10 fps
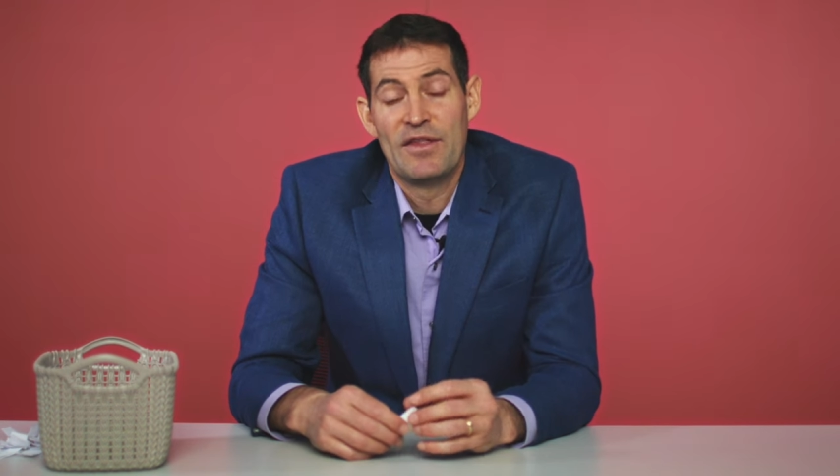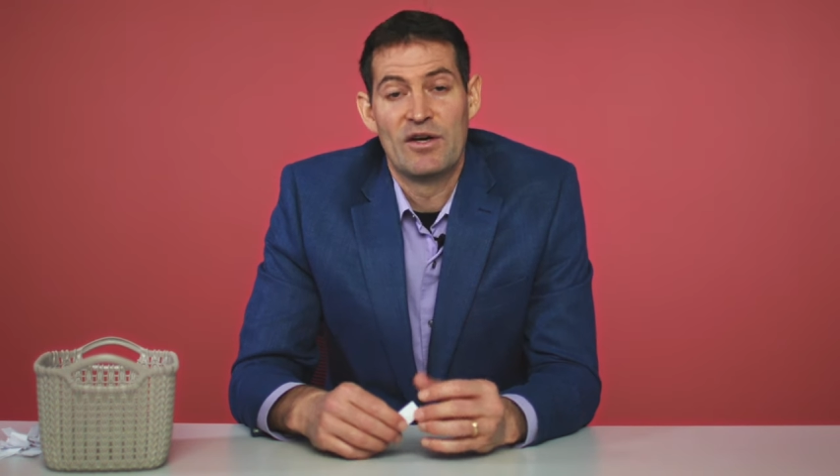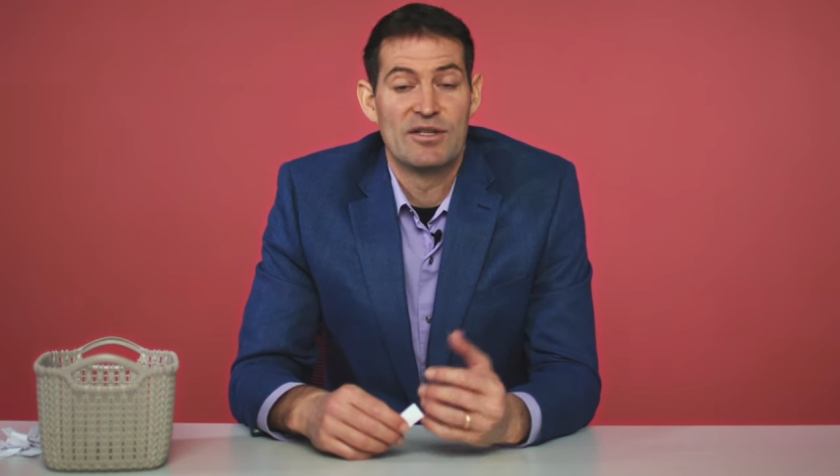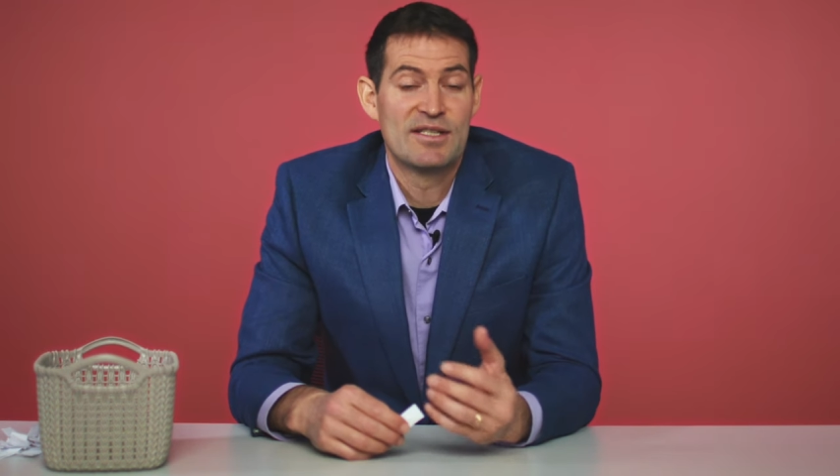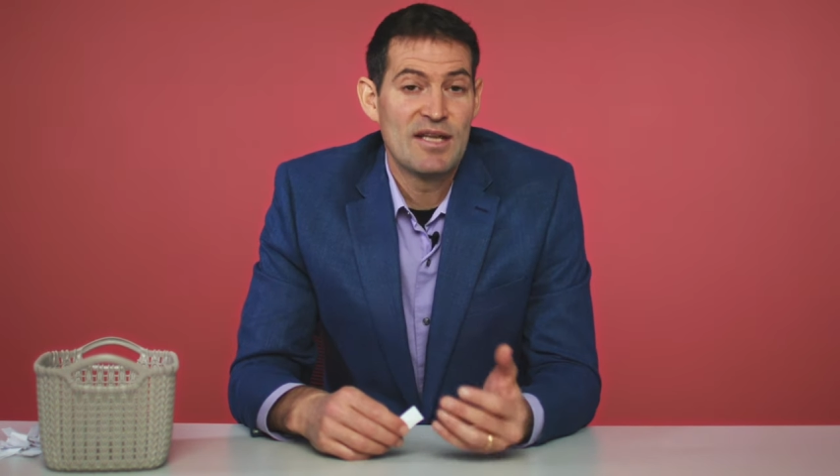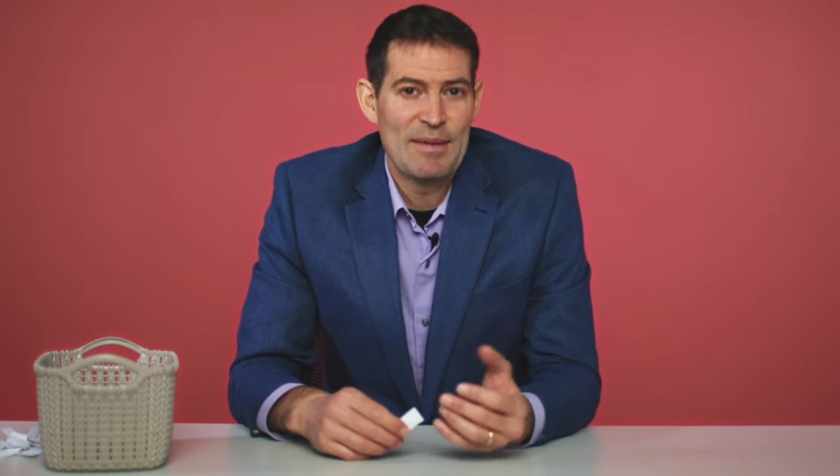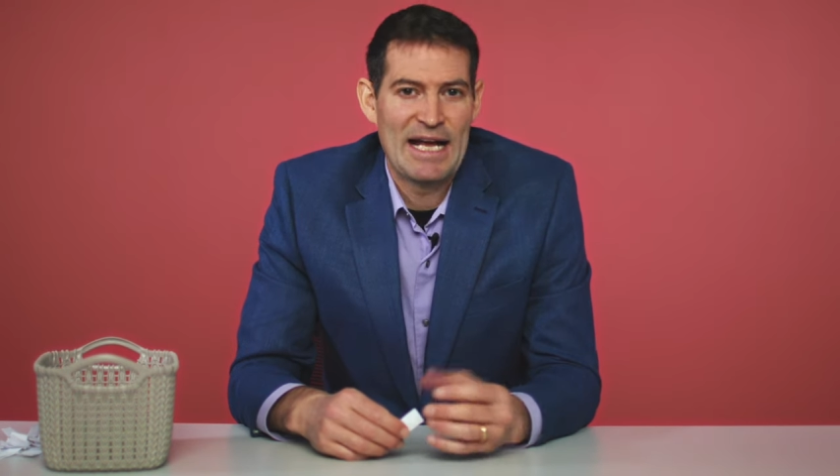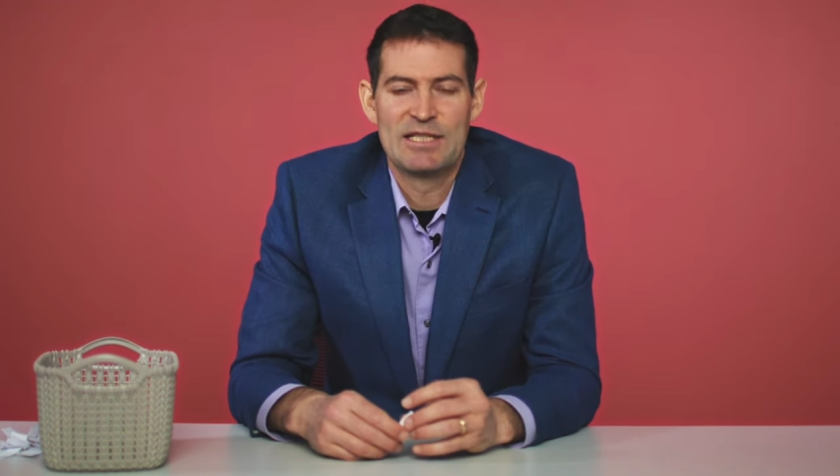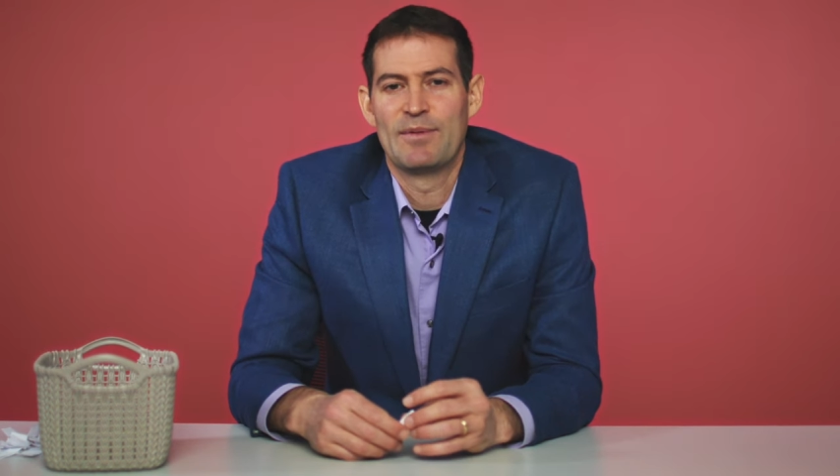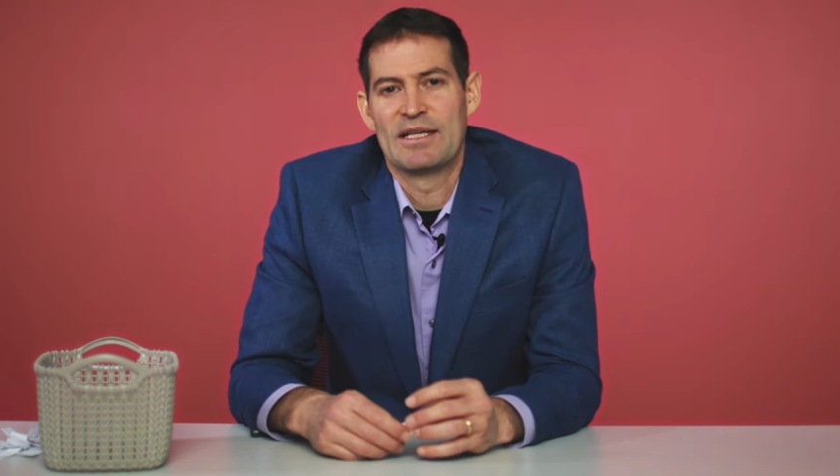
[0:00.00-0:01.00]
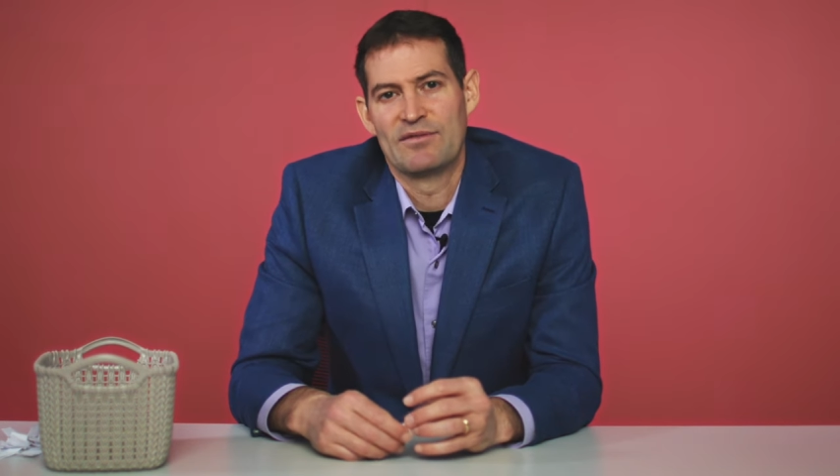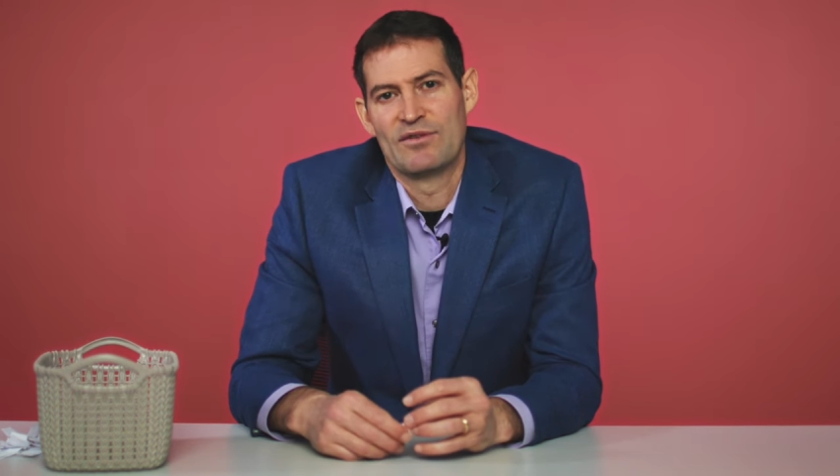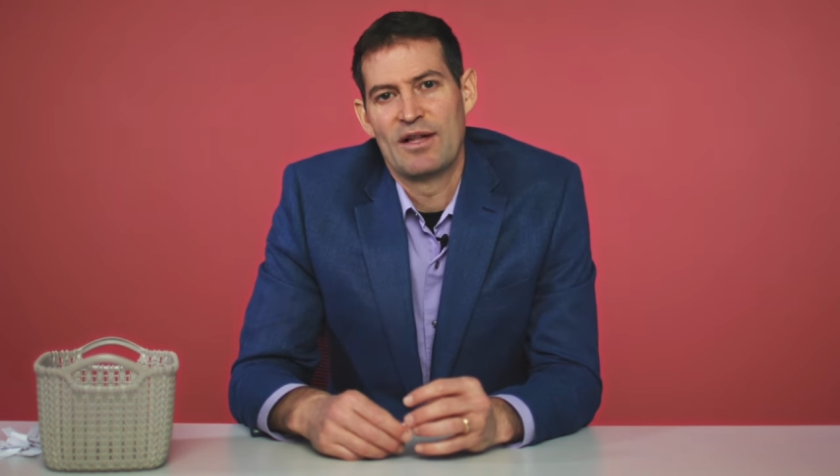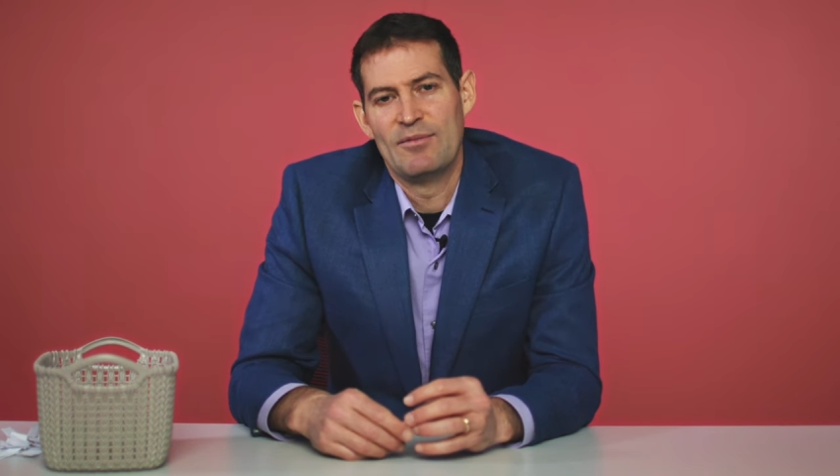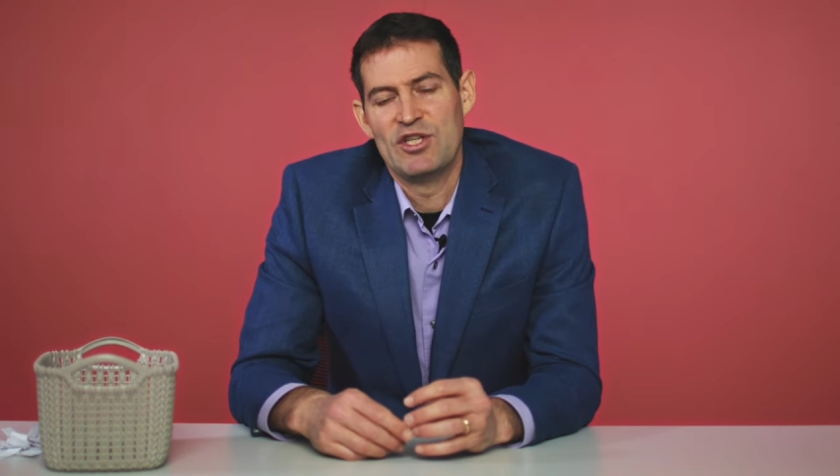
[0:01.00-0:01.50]
there are some aspects of
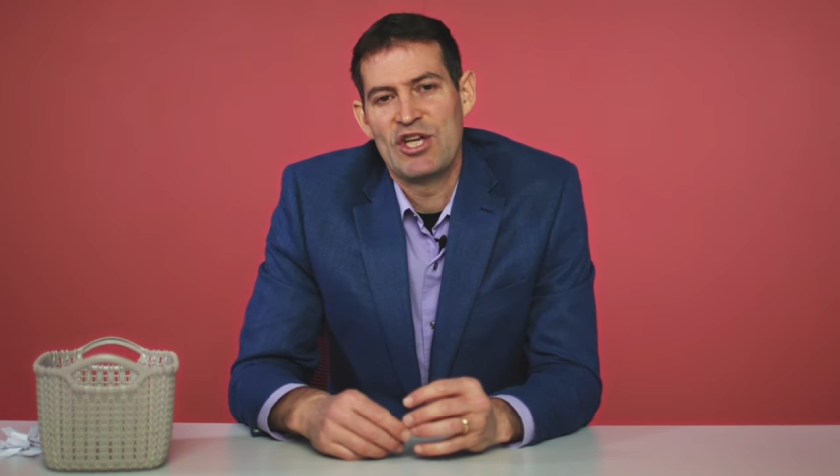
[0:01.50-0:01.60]
climate